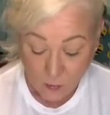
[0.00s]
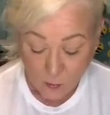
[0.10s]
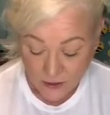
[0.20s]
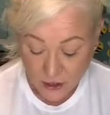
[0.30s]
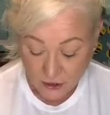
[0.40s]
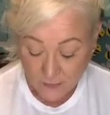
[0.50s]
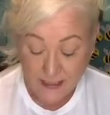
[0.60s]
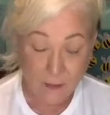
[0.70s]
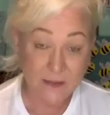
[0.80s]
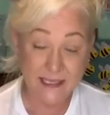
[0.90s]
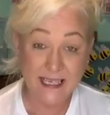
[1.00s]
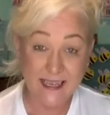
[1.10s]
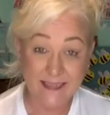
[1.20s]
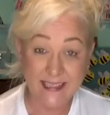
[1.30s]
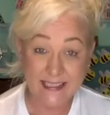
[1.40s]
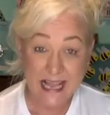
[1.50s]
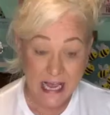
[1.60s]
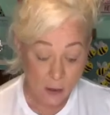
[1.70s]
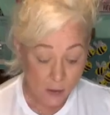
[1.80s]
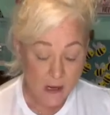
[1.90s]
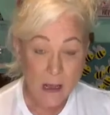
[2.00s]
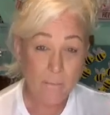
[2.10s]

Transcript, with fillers: we should be able to get these out